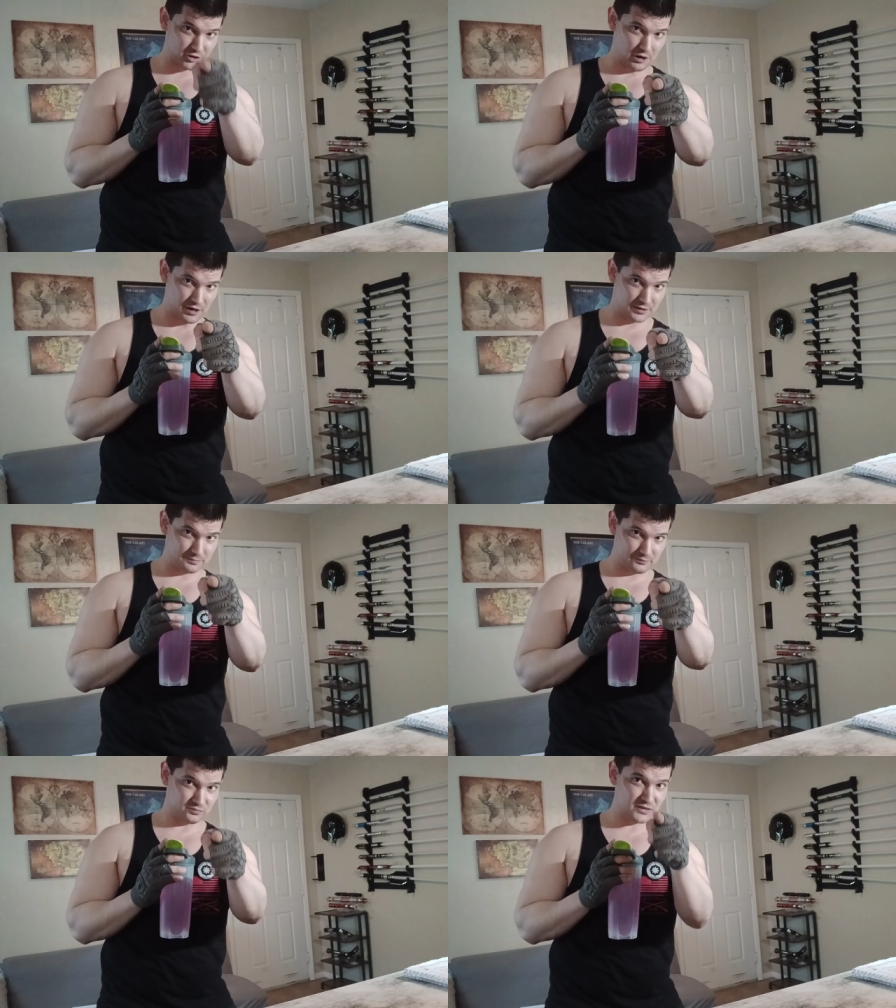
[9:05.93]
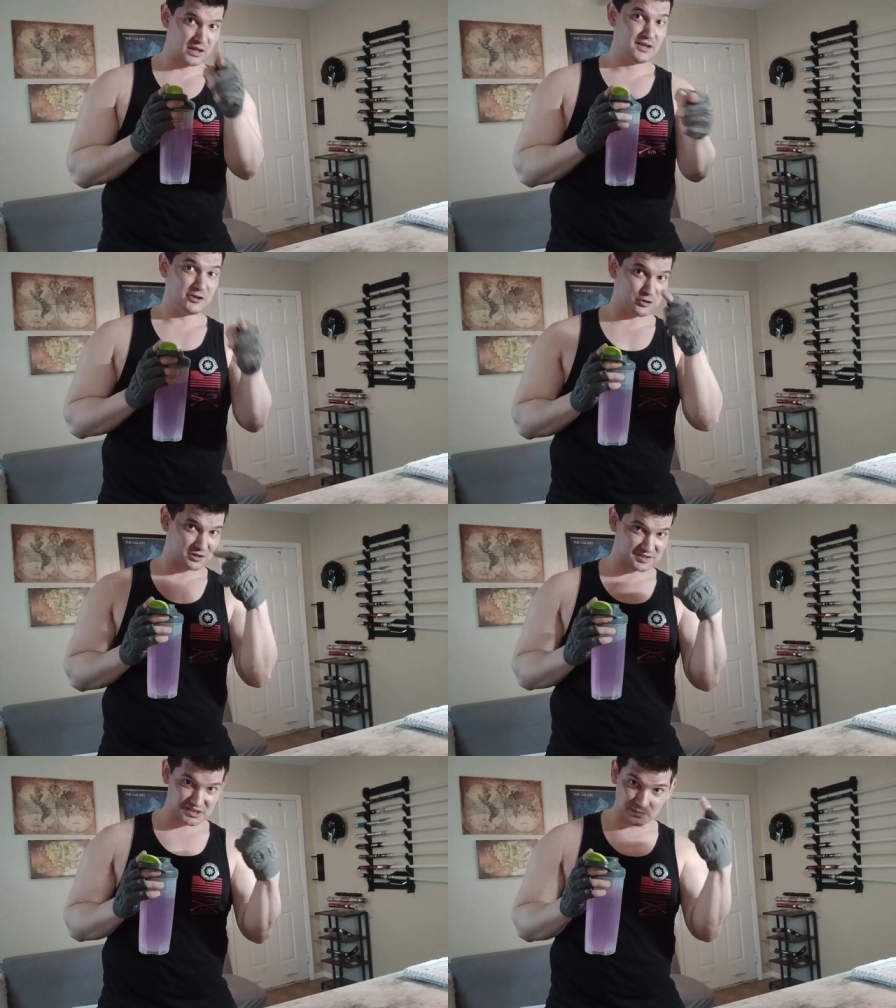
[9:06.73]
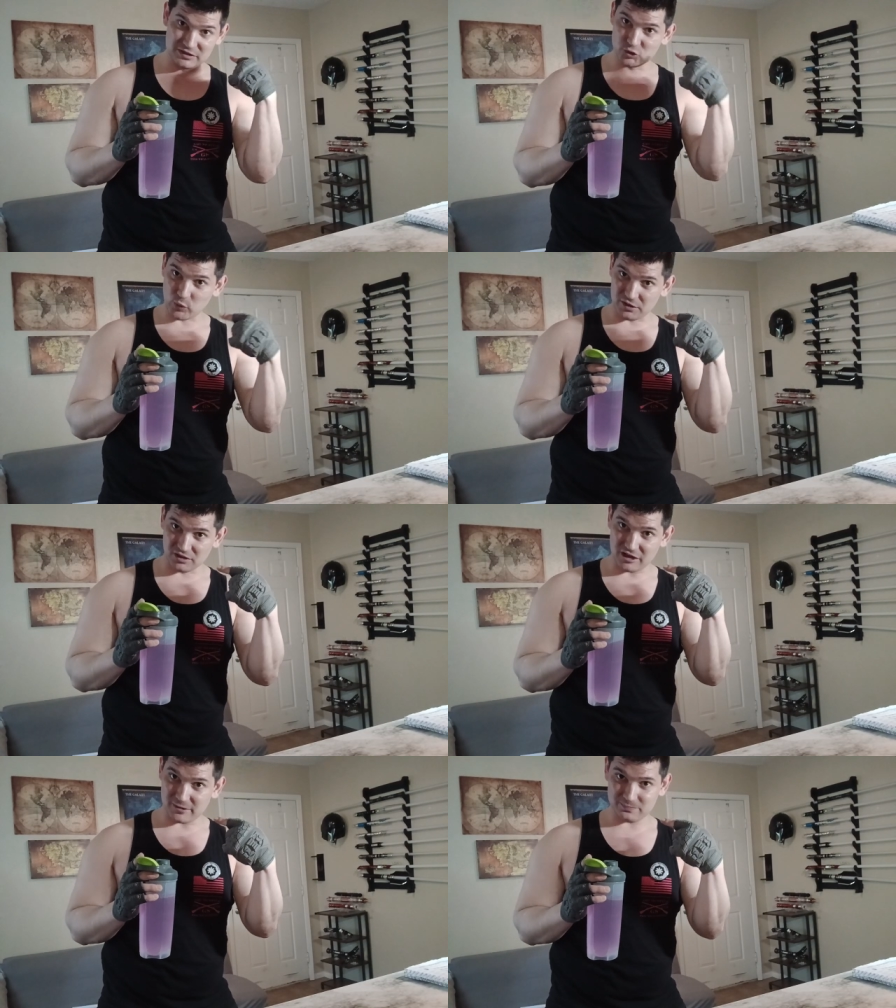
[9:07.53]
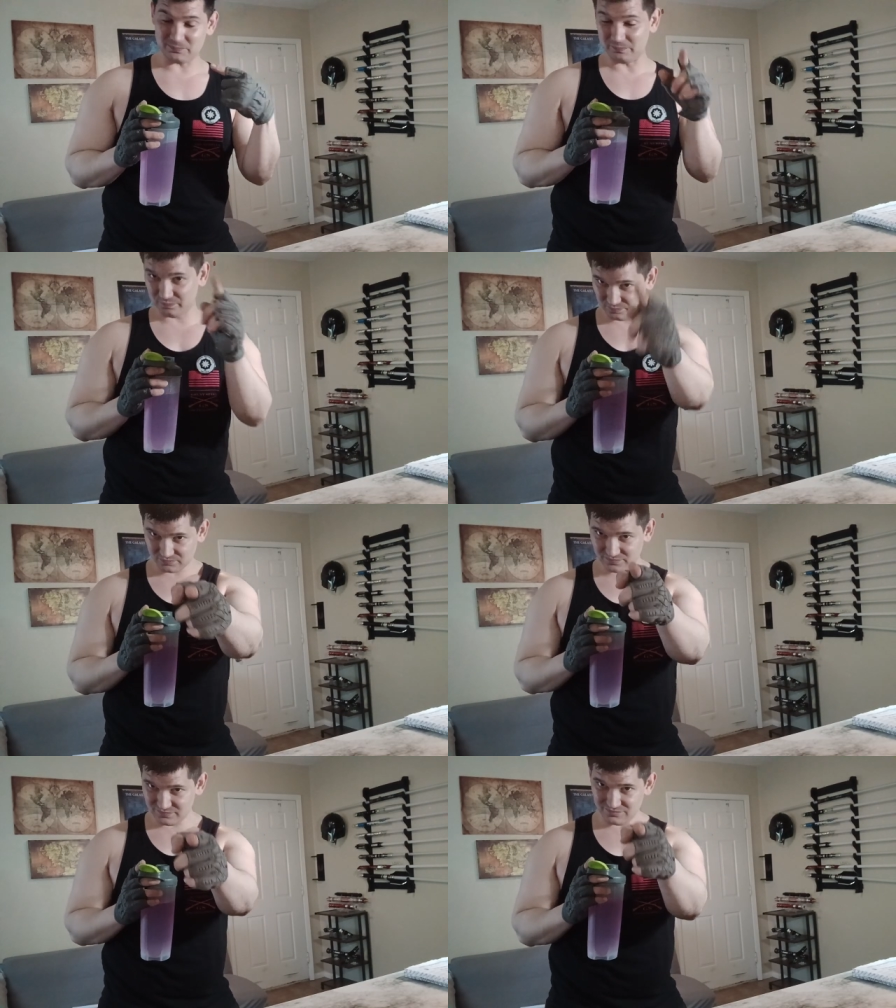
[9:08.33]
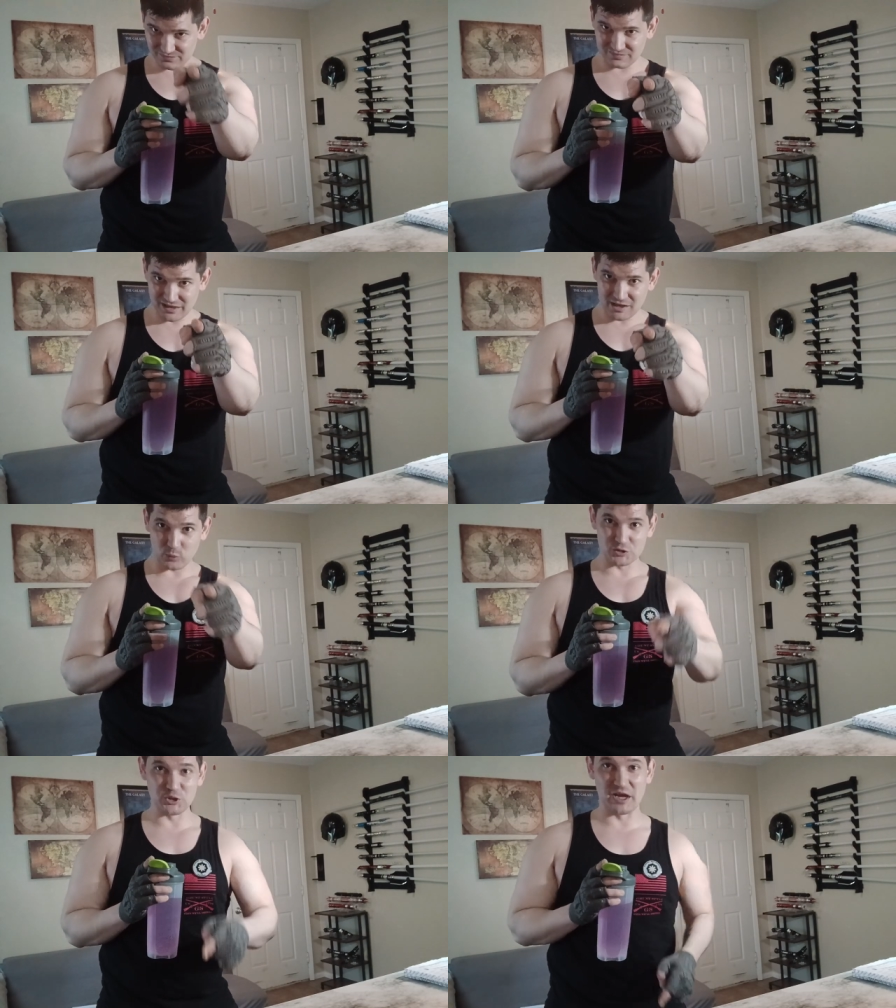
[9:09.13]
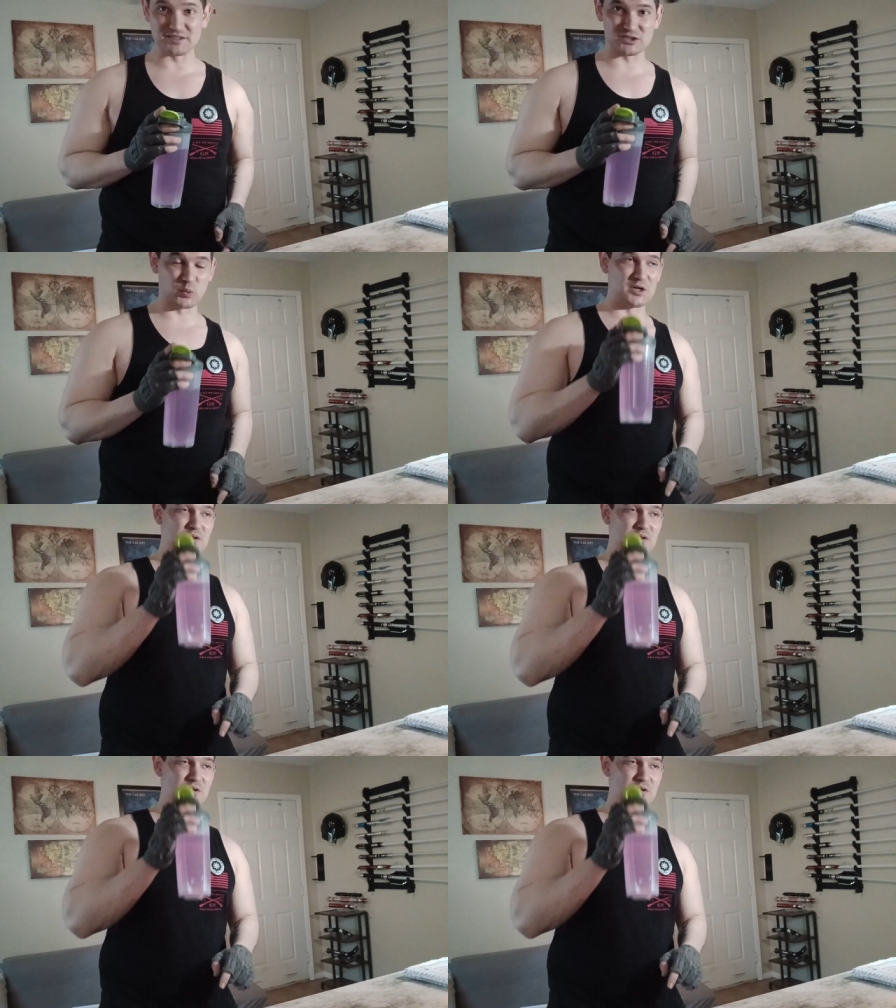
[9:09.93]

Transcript: all right? You're going to see me sweat a lot. I want you guys to sweat